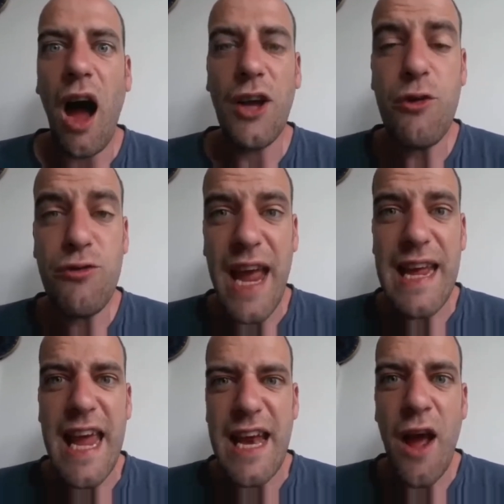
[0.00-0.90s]
Are you
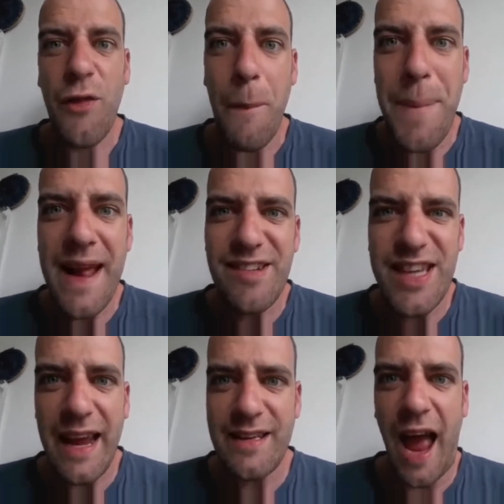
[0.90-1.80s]
taking the piss
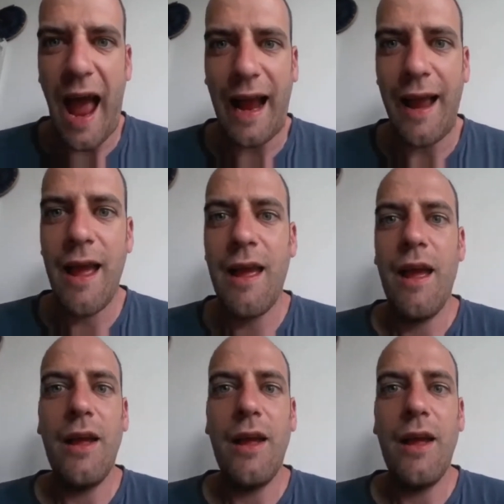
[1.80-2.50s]
Tic Tac?